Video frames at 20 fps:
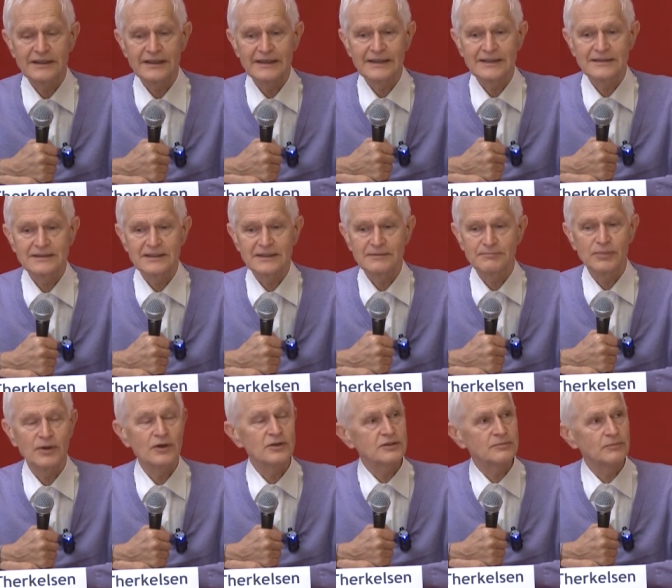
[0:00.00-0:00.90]
is it
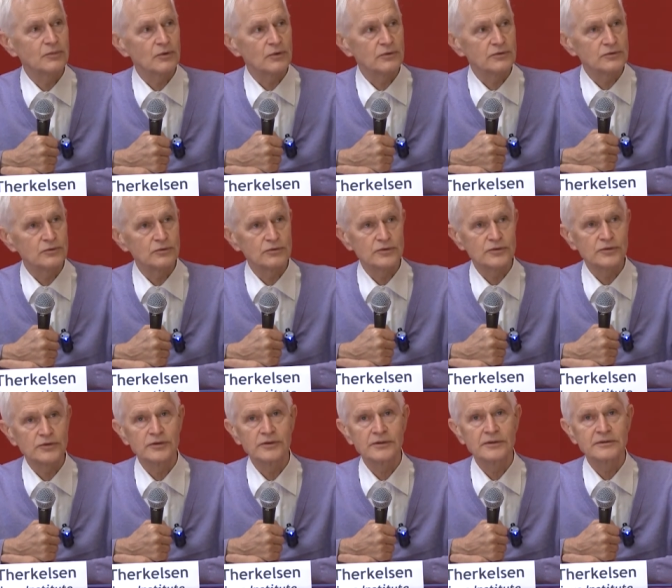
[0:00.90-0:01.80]
possible to
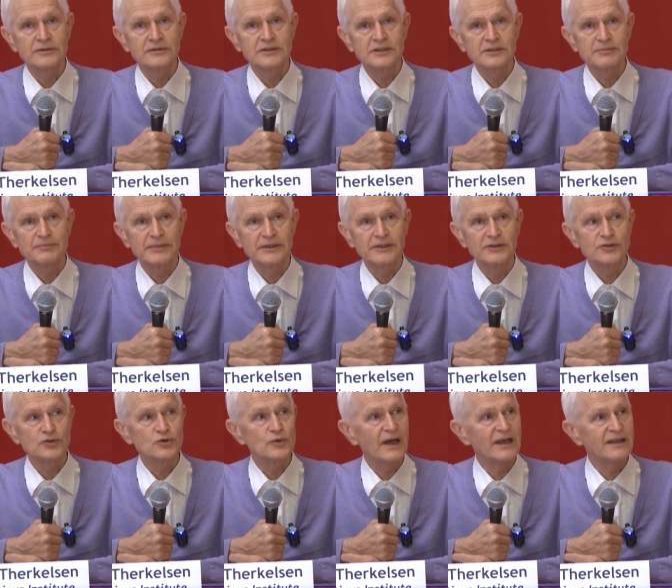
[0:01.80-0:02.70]
turn
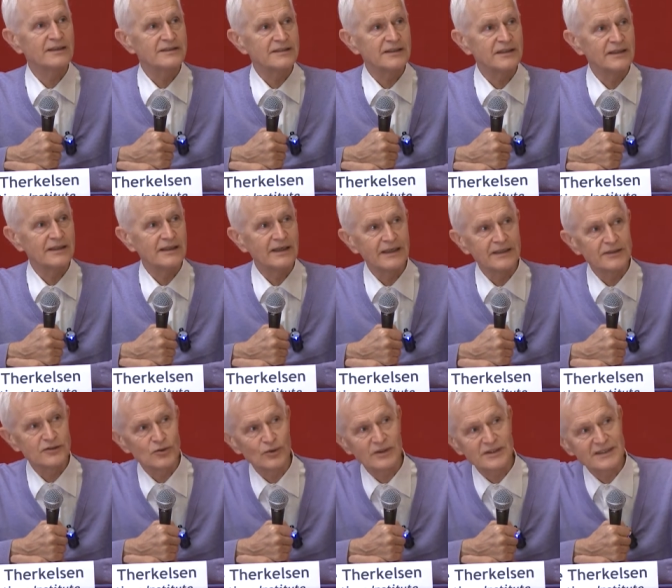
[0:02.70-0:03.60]
spirituality
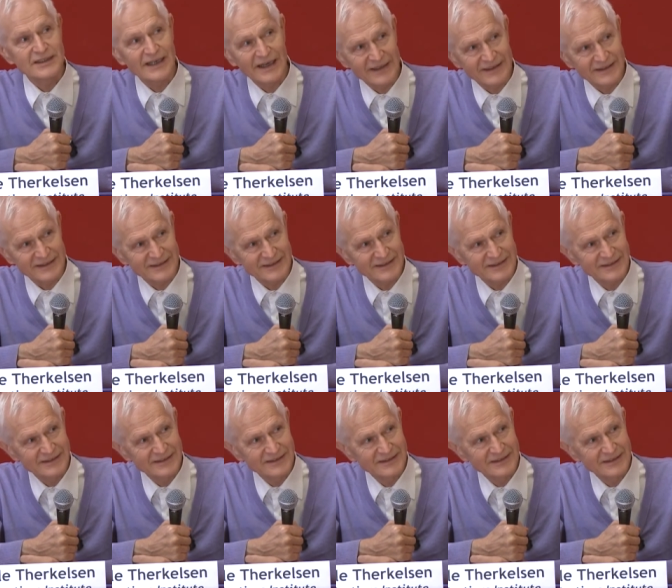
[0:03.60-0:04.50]
into a
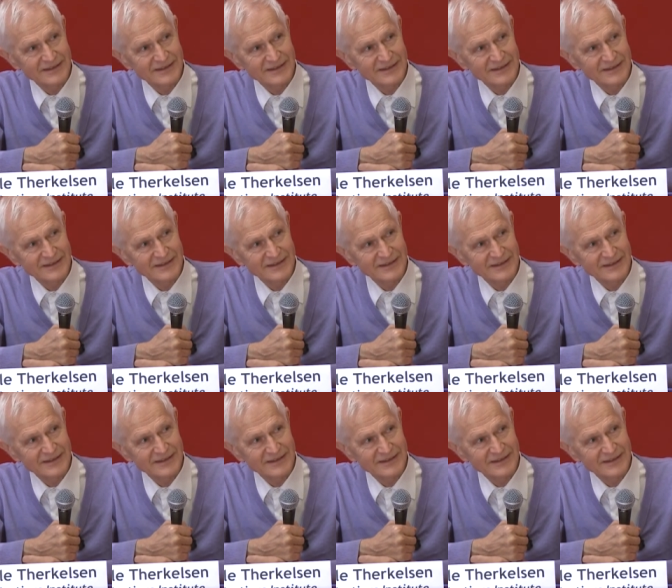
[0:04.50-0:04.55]
science?